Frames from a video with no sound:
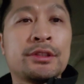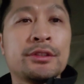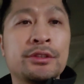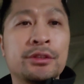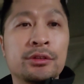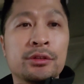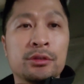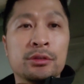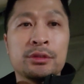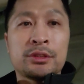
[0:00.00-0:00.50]
to
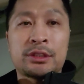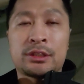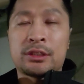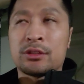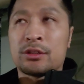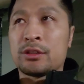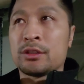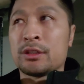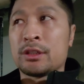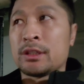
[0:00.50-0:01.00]
do,
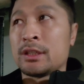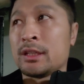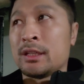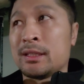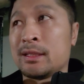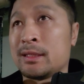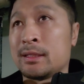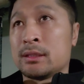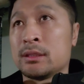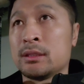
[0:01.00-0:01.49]
still couldn't get
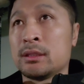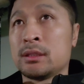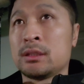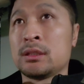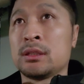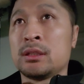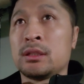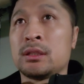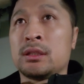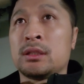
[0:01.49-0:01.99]
in,
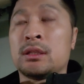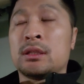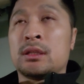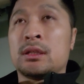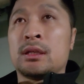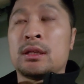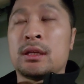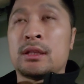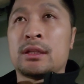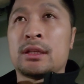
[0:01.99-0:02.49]

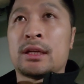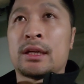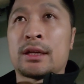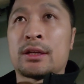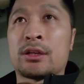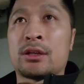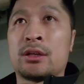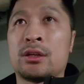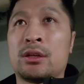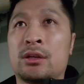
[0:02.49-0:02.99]
and then I
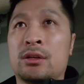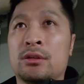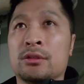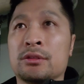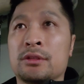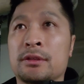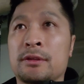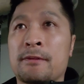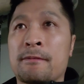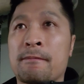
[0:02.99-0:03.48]
called